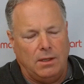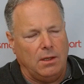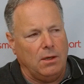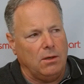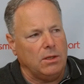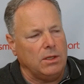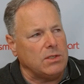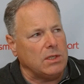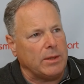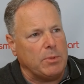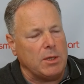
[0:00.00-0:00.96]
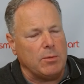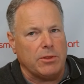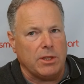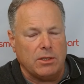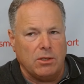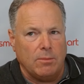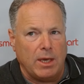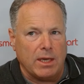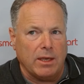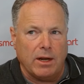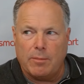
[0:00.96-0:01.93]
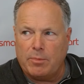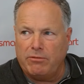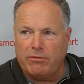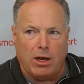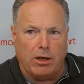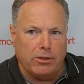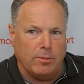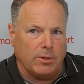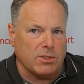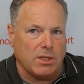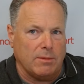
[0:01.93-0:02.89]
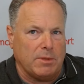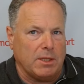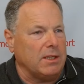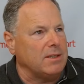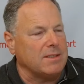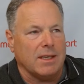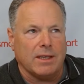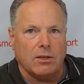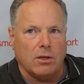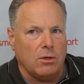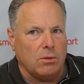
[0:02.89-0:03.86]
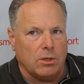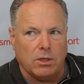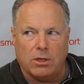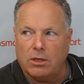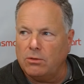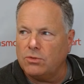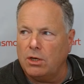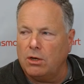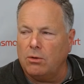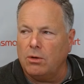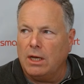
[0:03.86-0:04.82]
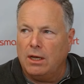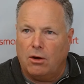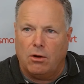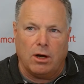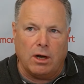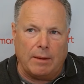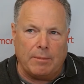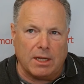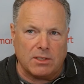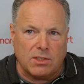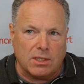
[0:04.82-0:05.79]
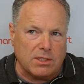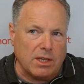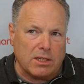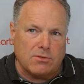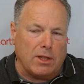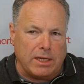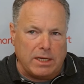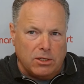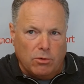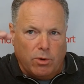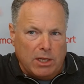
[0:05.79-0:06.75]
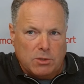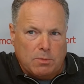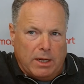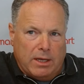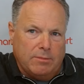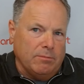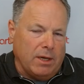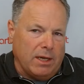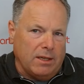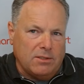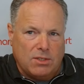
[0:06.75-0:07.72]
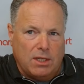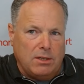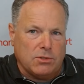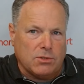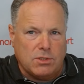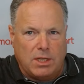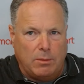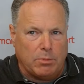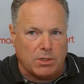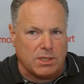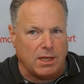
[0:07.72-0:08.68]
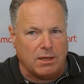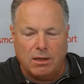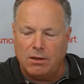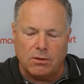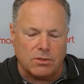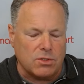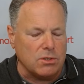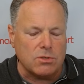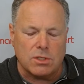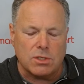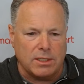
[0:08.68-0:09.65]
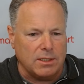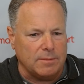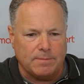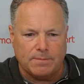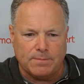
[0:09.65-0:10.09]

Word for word: no it's so, like people think you make it up in volume or something and it's like no no no no so or i'm not successful i need to raise my my sales 10% no it's usually